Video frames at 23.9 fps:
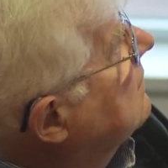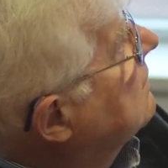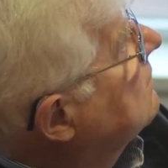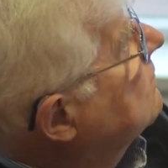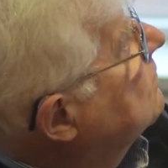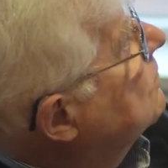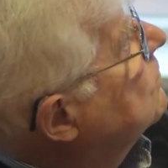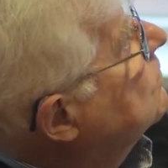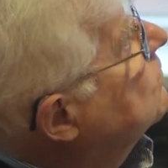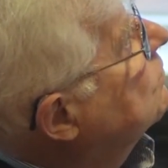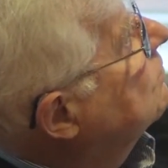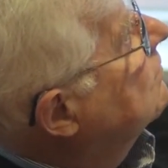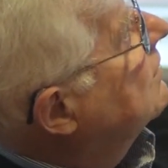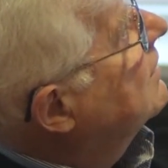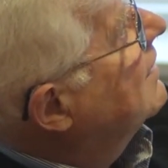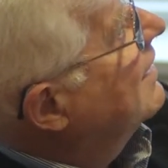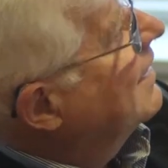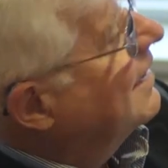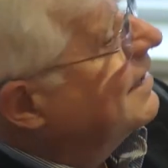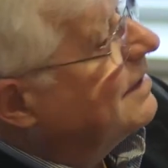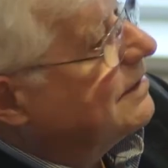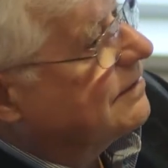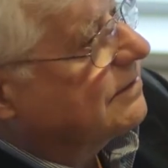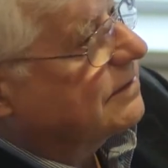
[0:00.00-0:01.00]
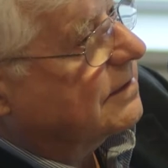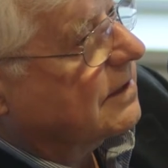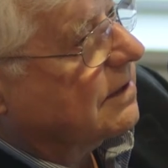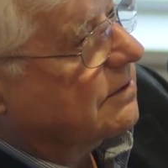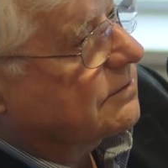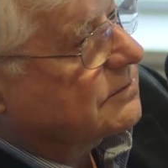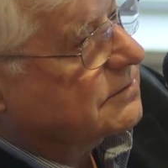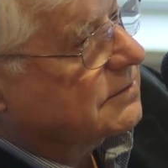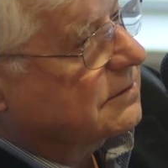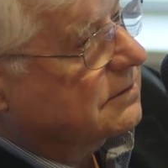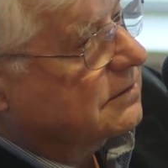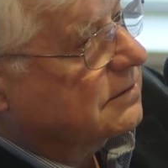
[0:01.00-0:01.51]
to
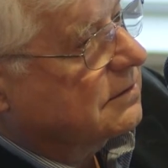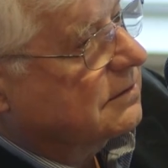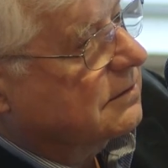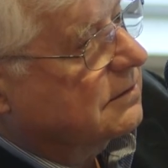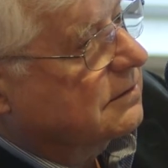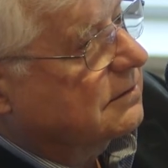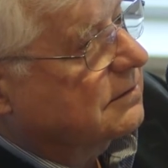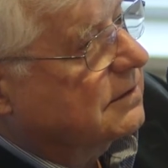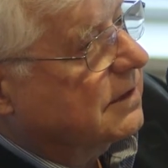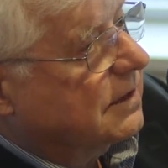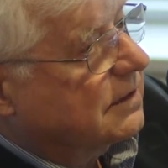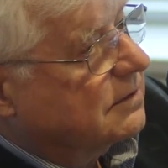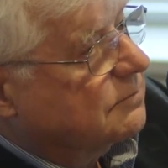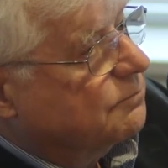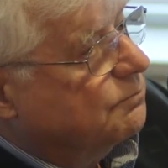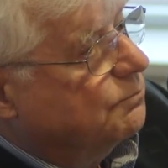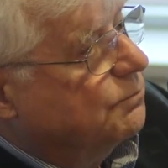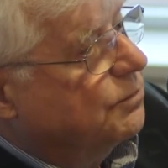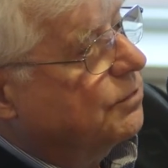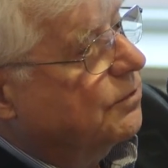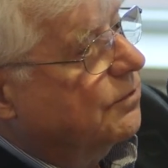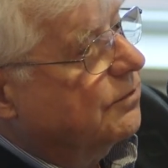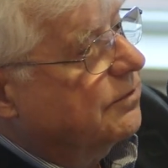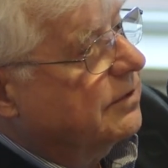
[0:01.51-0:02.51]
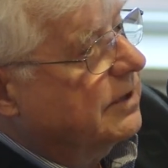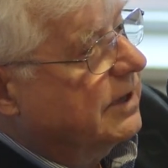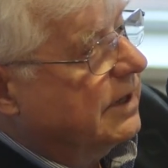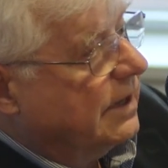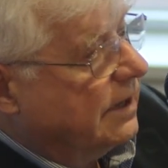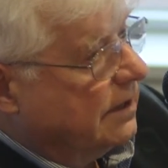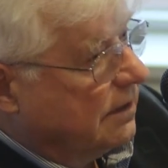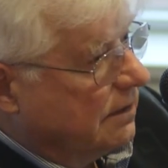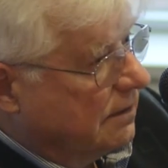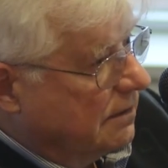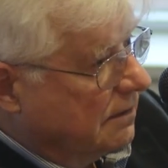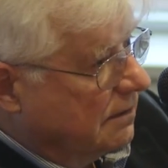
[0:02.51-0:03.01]
28,000 deaths per
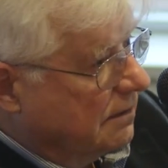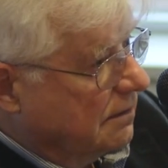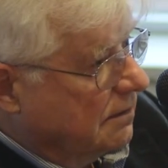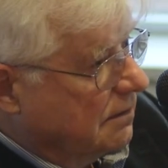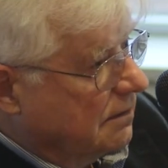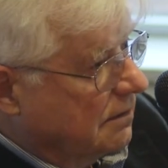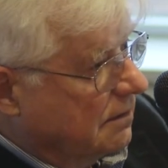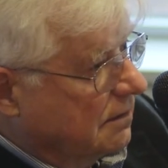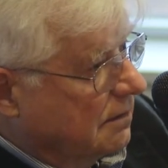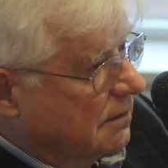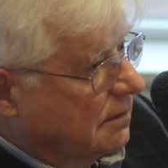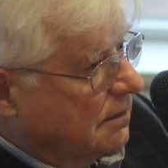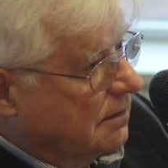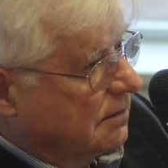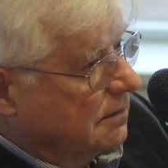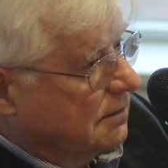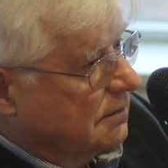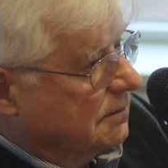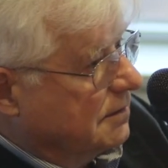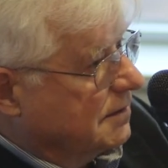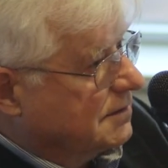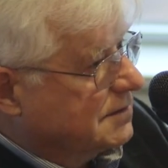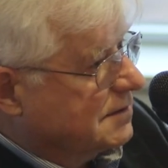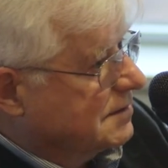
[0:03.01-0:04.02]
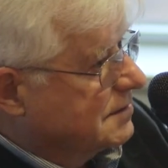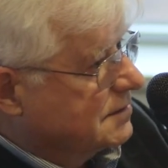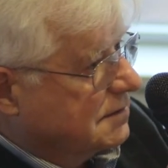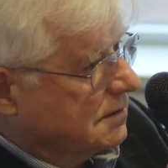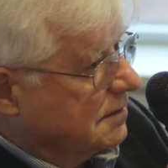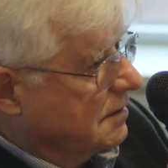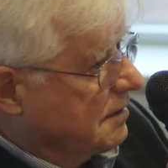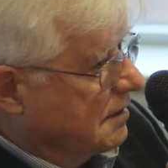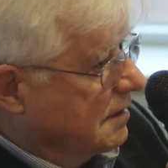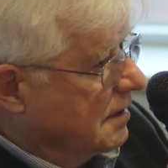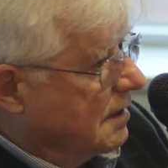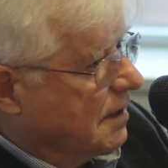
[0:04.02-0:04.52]
day. This is
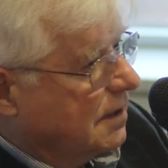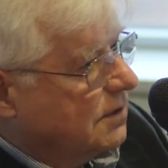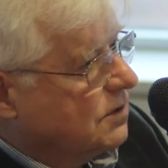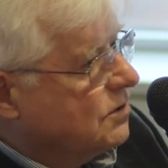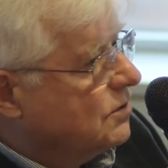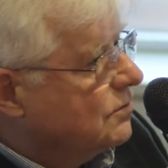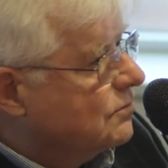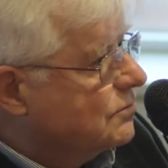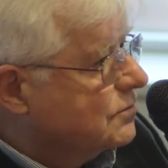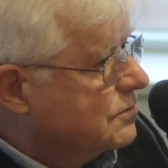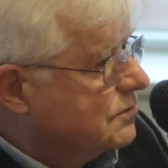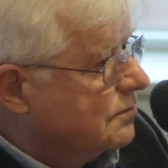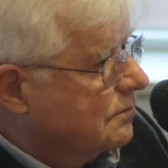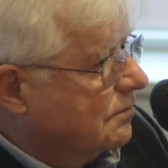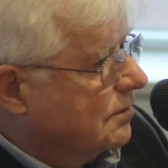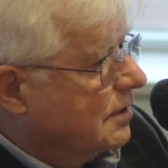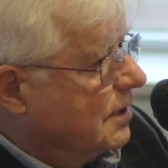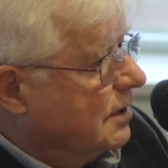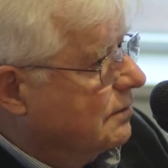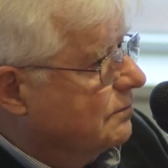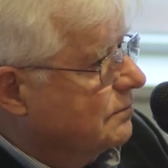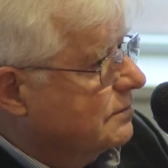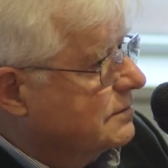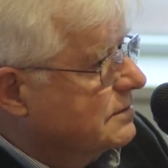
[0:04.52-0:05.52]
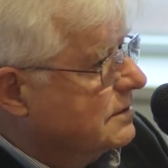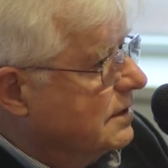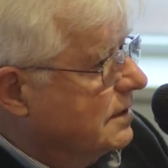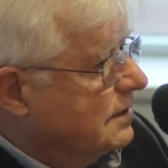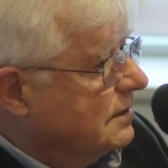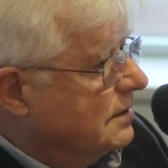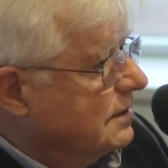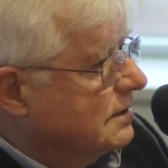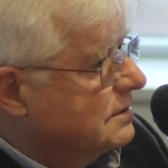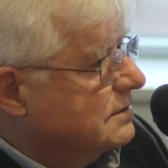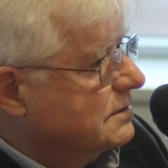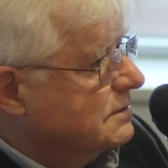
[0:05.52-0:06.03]
unusual. I would say
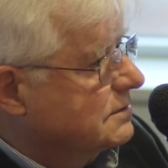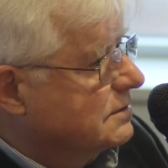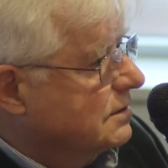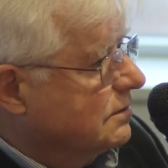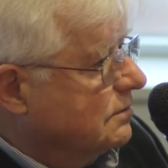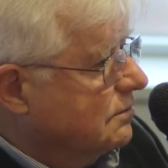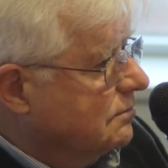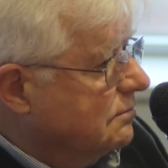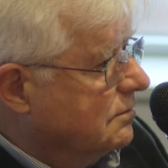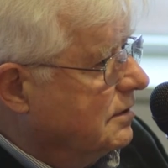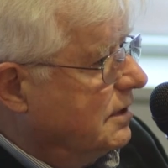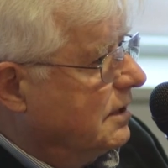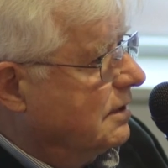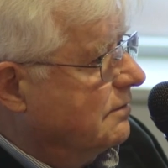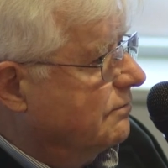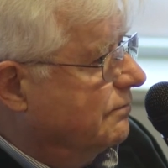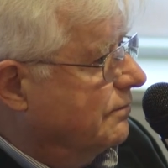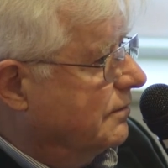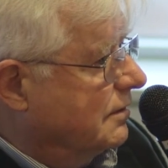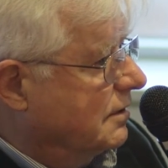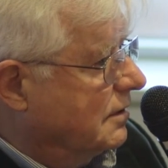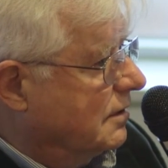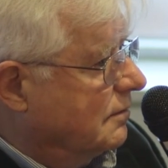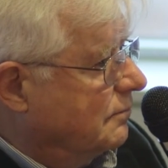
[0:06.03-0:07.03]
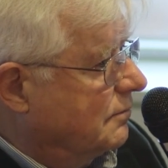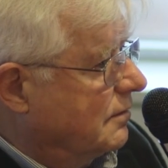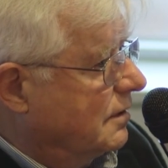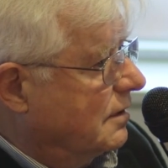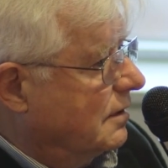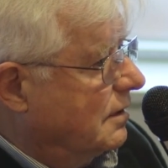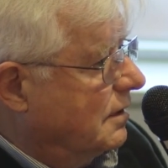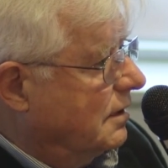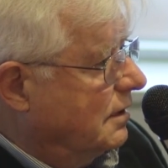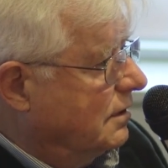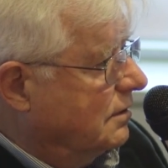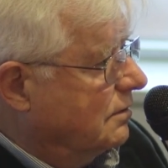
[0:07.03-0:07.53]
this is a unique
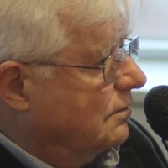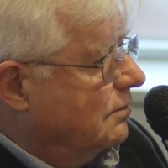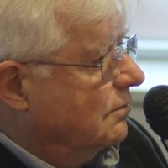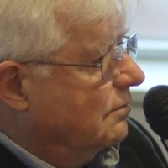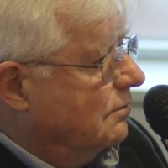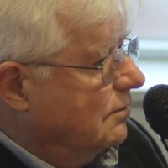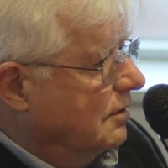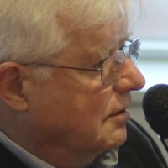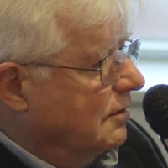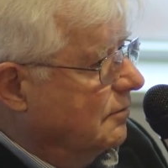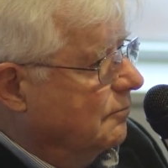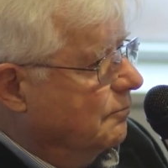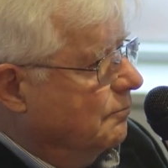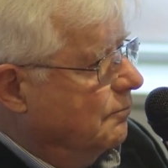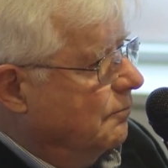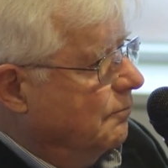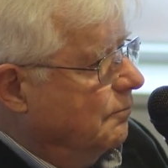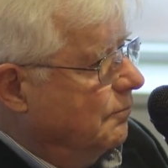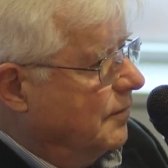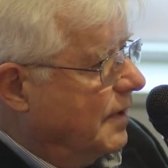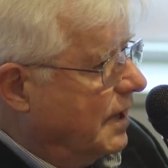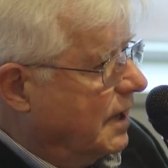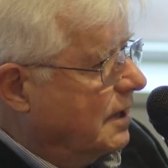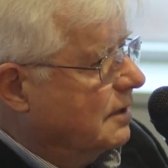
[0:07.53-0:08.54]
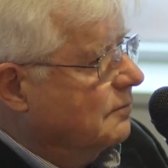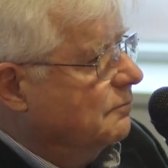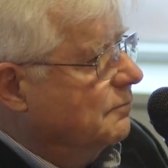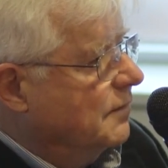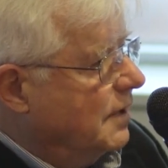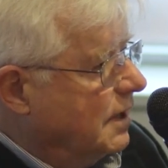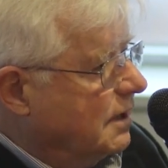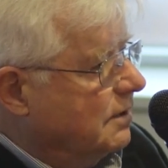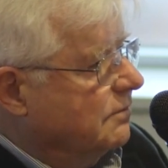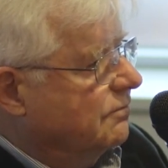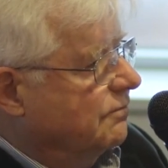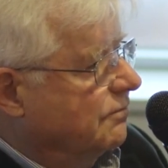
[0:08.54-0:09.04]
phenomenon in all
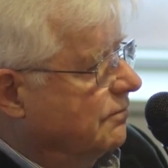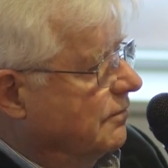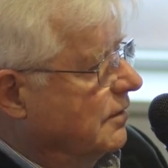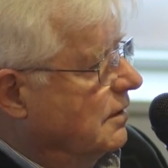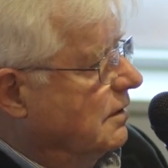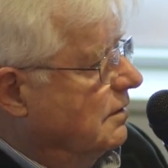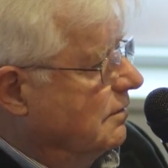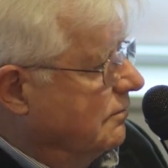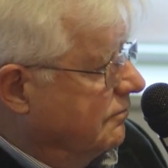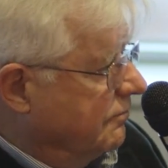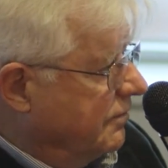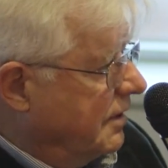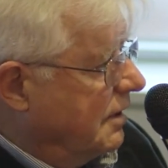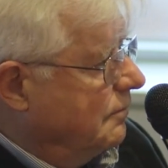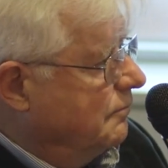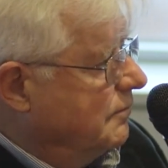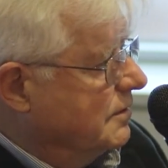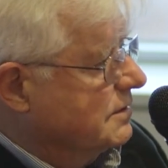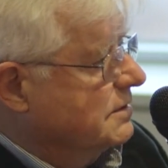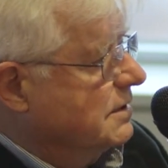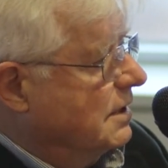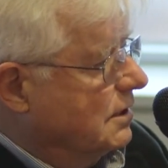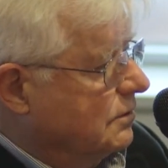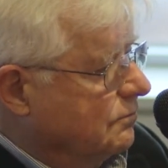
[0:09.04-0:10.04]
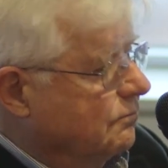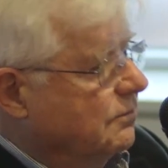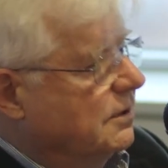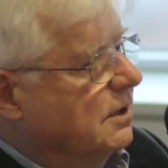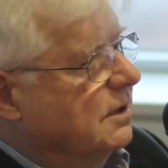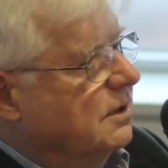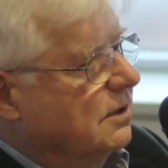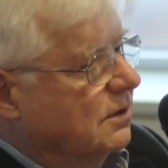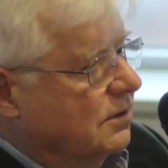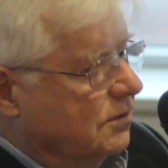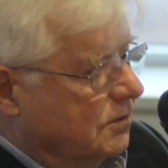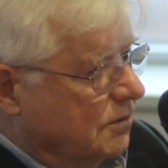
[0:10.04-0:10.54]
man-made famines that we
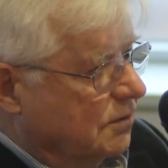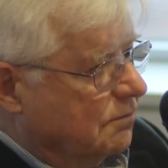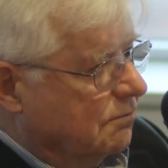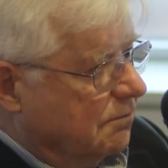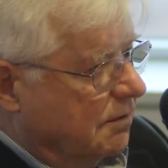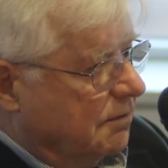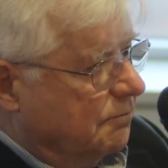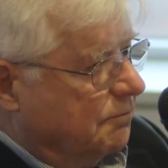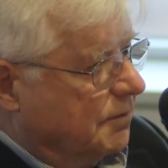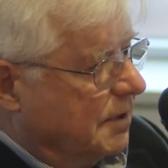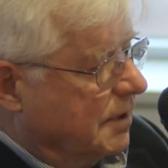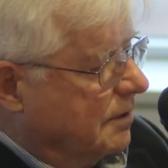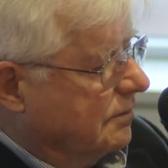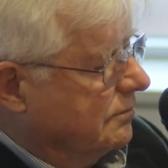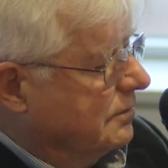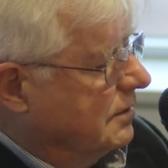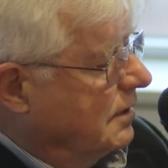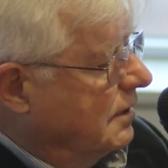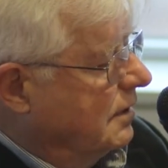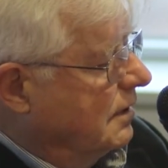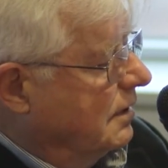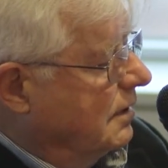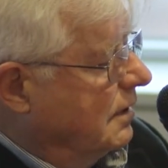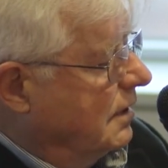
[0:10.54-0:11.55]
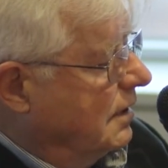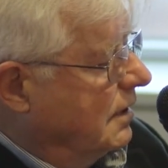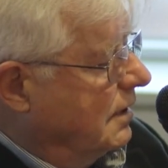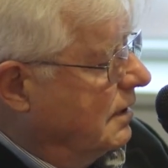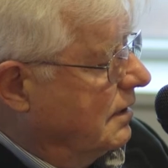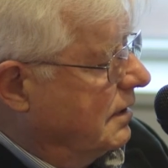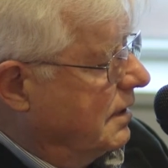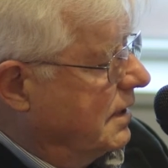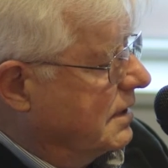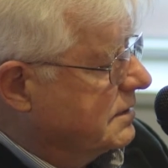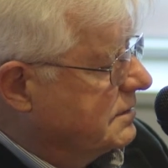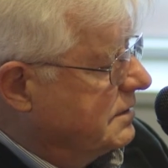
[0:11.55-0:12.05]
know about,
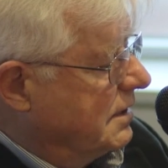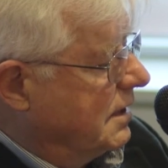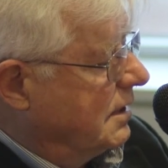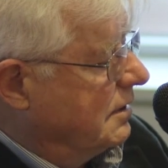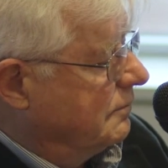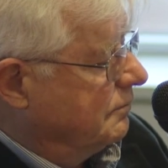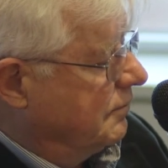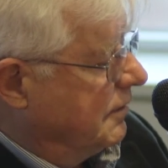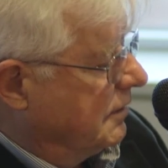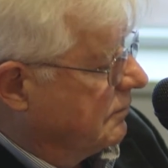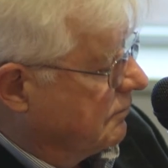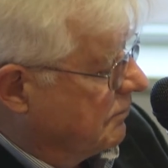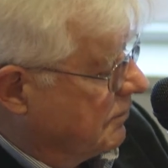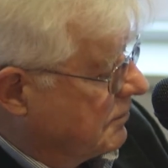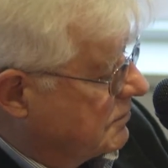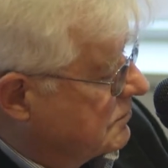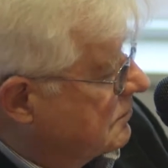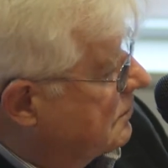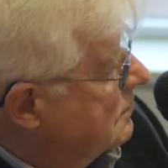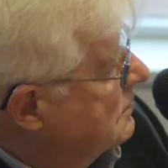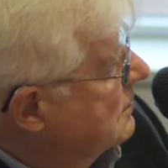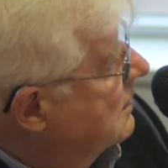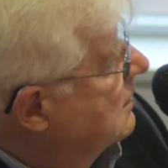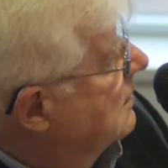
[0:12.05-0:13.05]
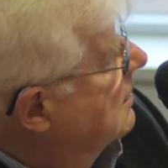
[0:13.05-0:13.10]
and has not been researched